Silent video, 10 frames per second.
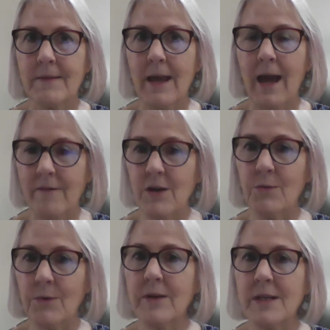having
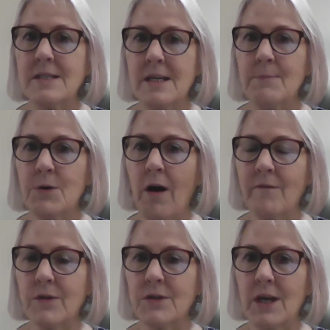really deep
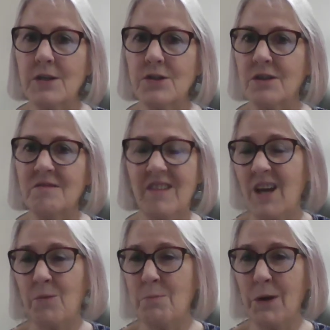conversation,
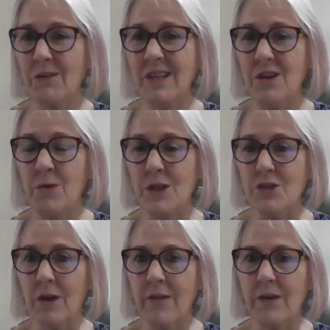and we barely knew
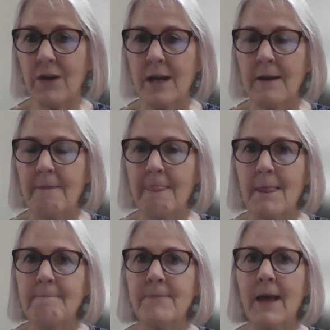each other.
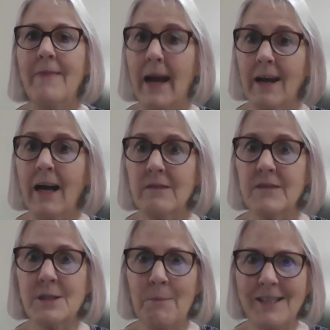And that kind of
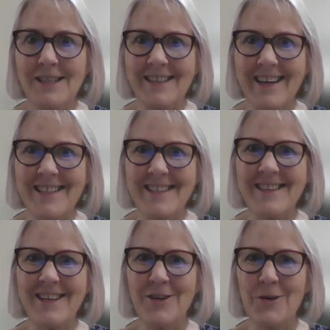cemented us,
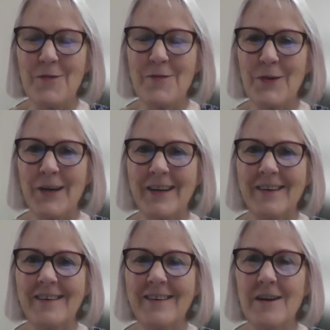
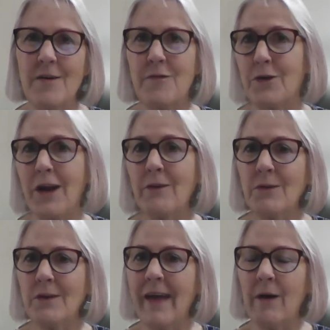for not
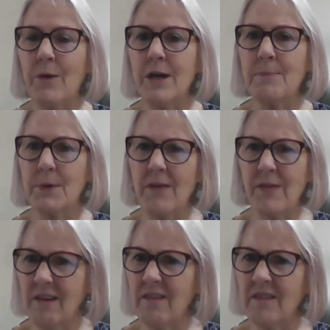only that week, but I
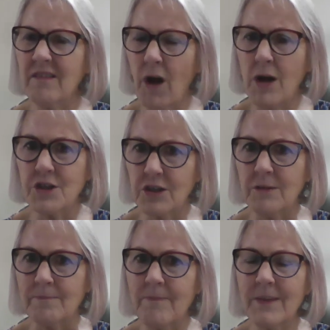think long
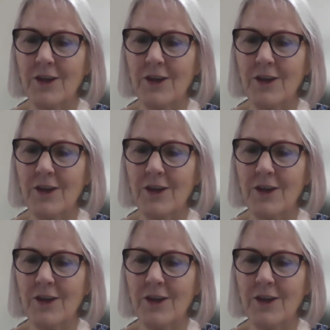term.